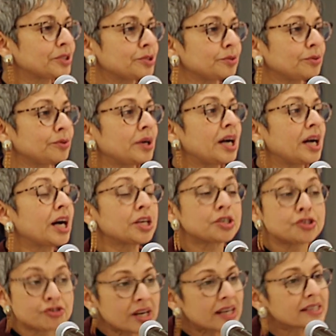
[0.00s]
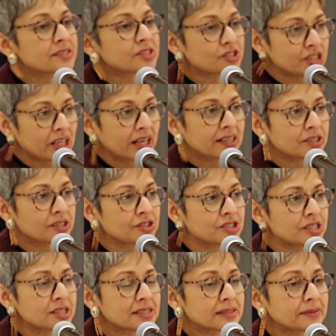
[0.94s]
to address
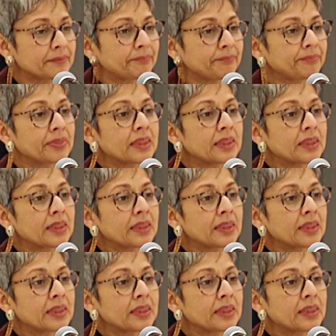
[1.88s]
challenges,